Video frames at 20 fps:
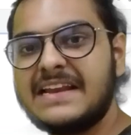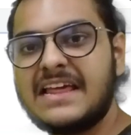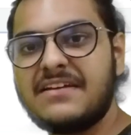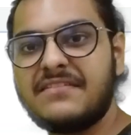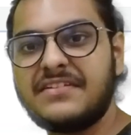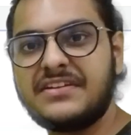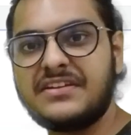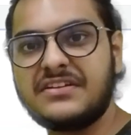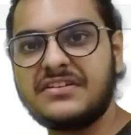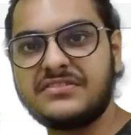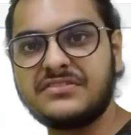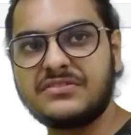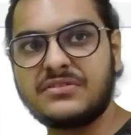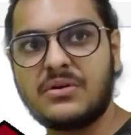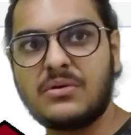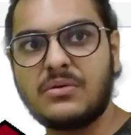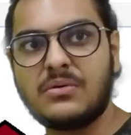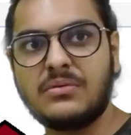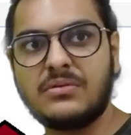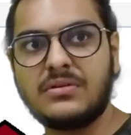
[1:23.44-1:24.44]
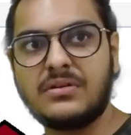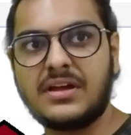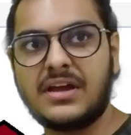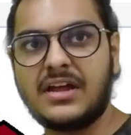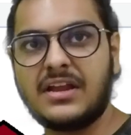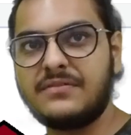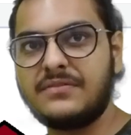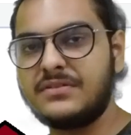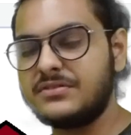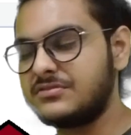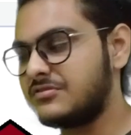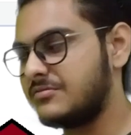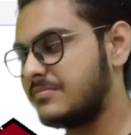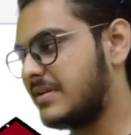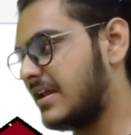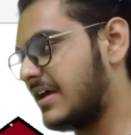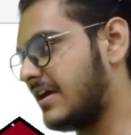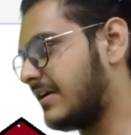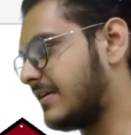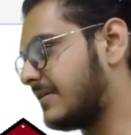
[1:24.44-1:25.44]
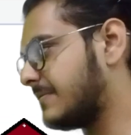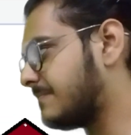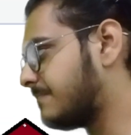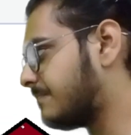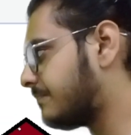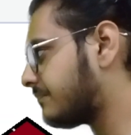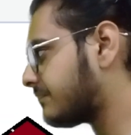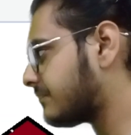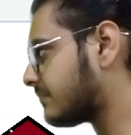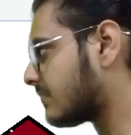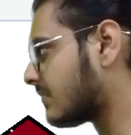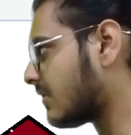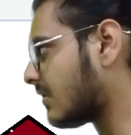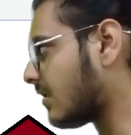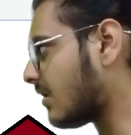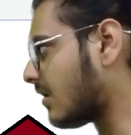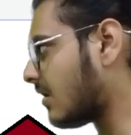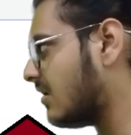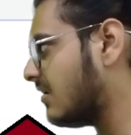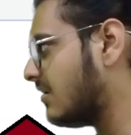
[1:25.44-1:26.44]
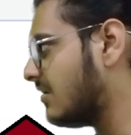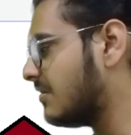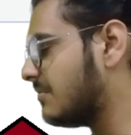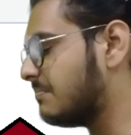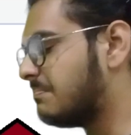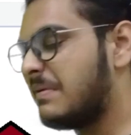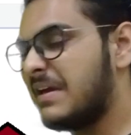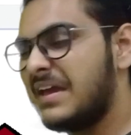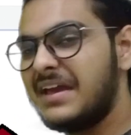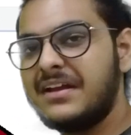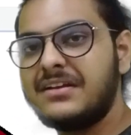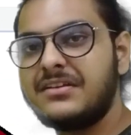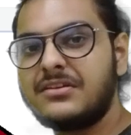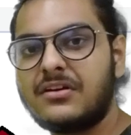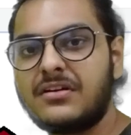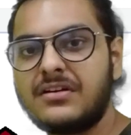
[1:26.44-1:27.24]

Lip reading: 11 years old and we used to be like paint